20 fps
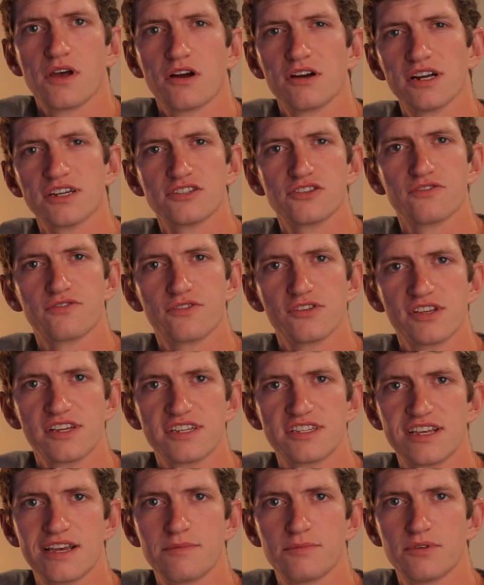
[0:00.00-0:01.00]
Alright, so for the
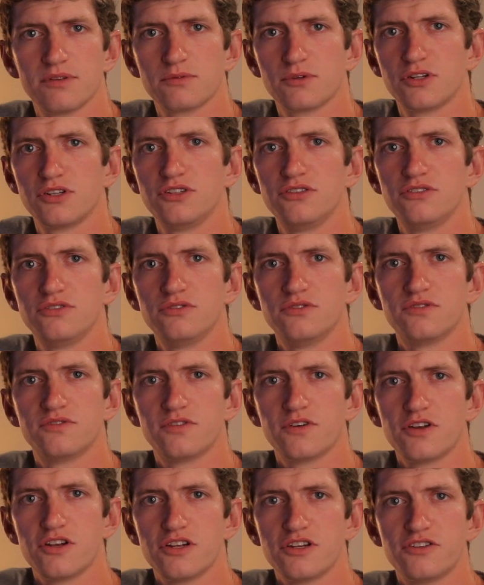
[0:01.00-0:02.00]
example, I'm going to use
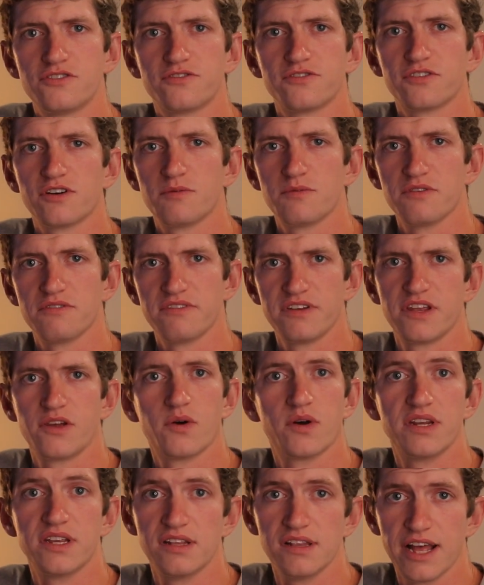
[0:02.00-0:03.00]
footage from the video
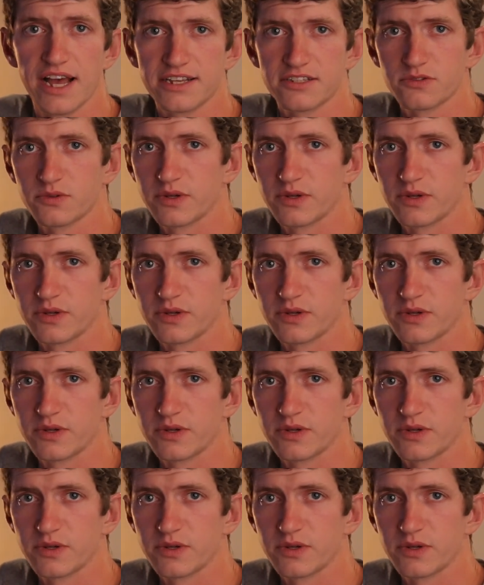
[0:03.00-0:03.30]
I did last